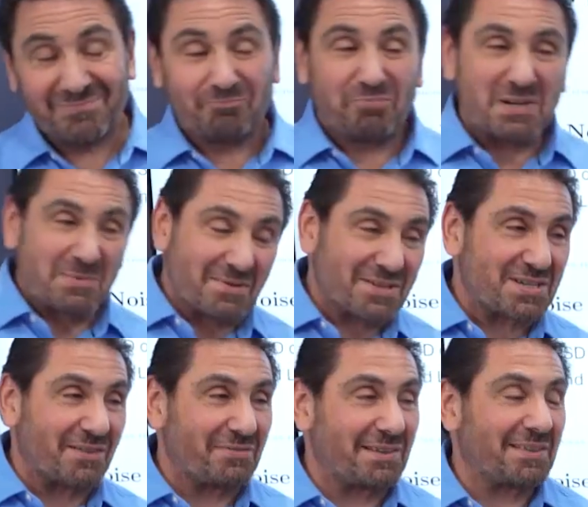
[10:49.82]
pretty much
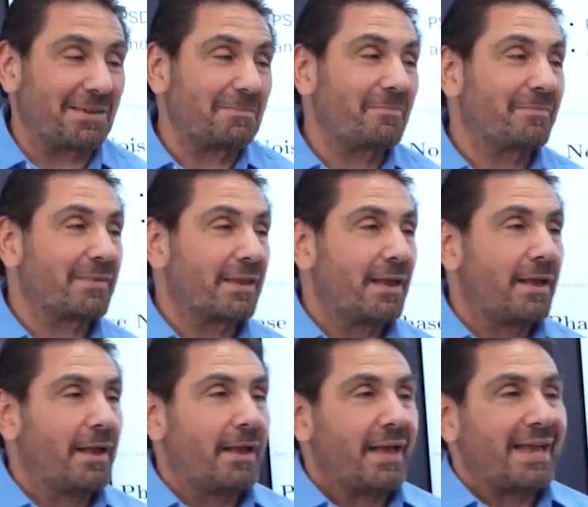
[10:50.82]
everything,
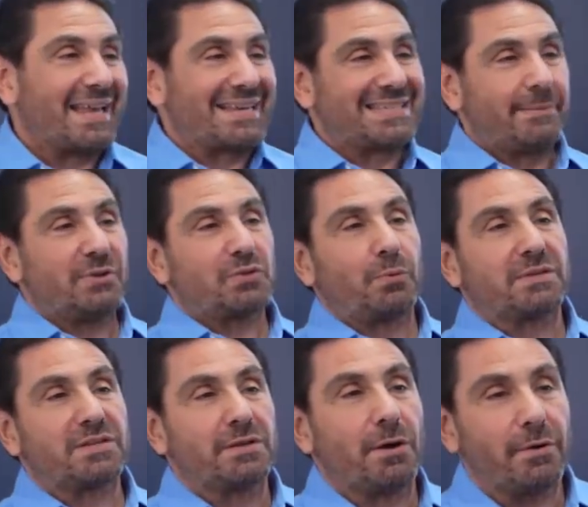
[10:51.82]
exhibits
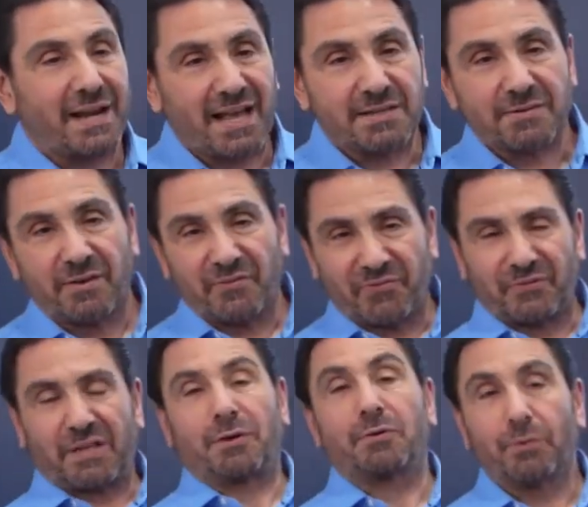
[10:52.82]
what's known as
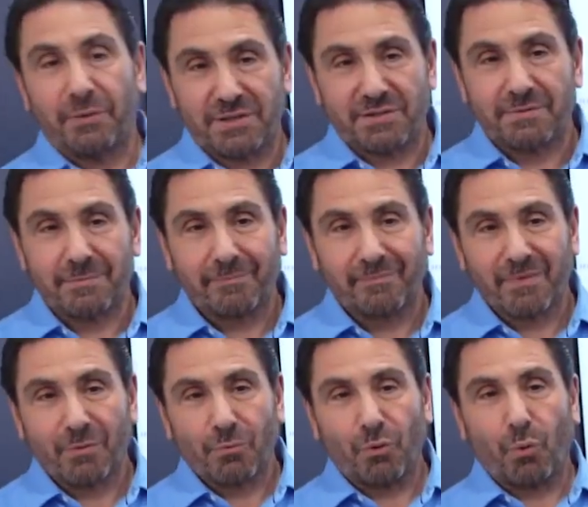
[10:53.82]
flicker noise,
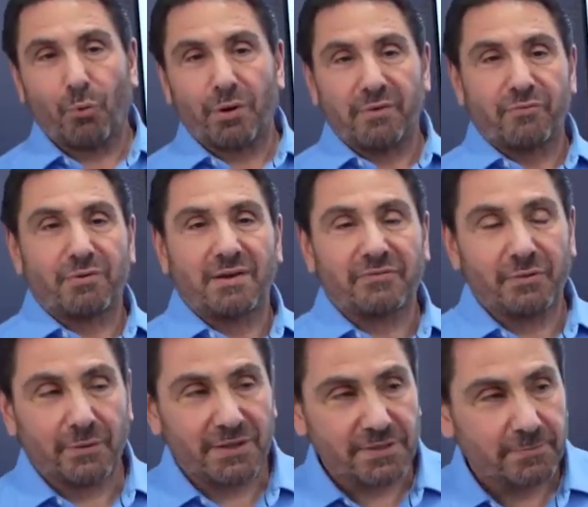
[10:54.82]
or 1/F
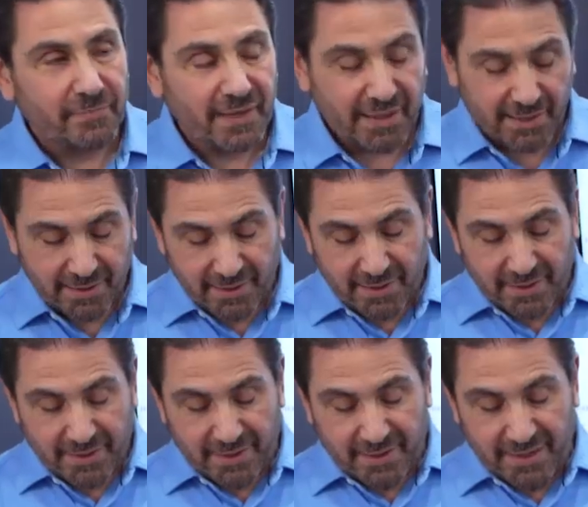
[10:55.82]
noise.
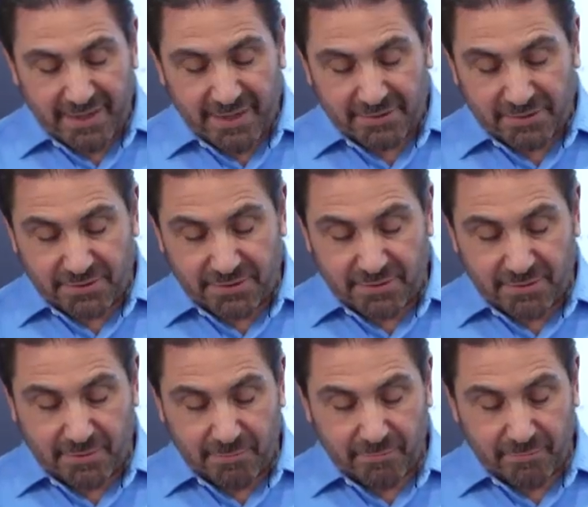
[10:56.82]

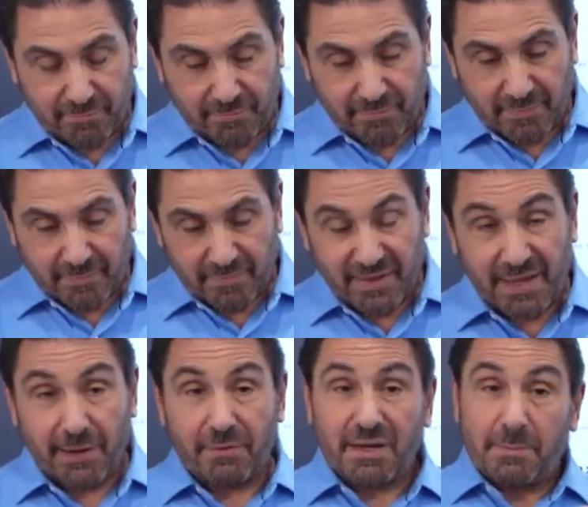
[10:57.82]
It's
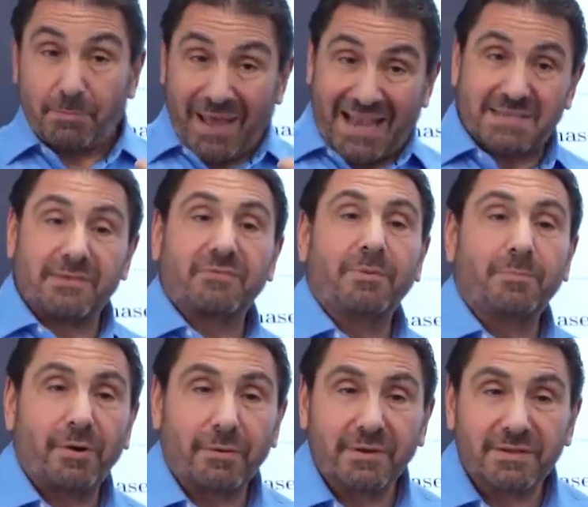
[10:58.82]
there in passive
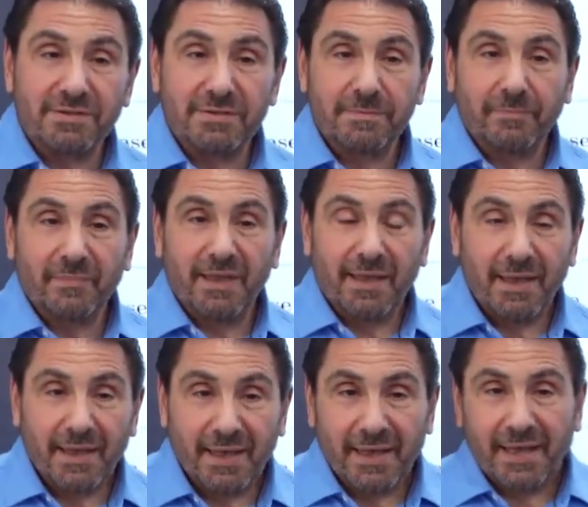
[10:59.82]
components,
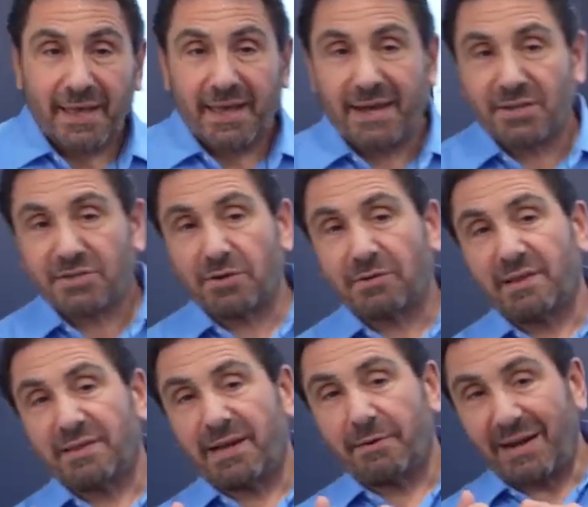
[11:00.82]
and it's
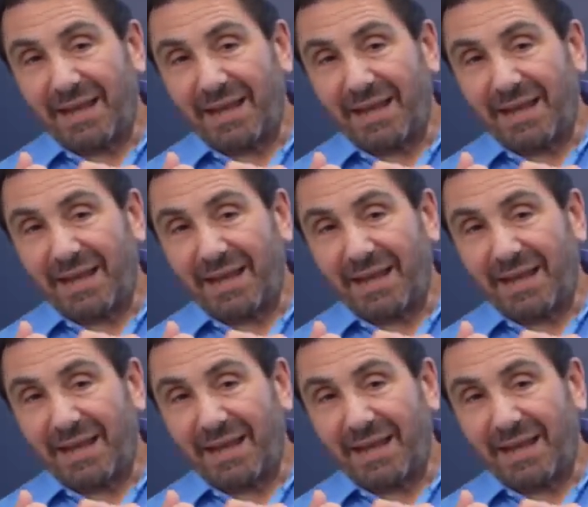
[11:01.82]
certainly there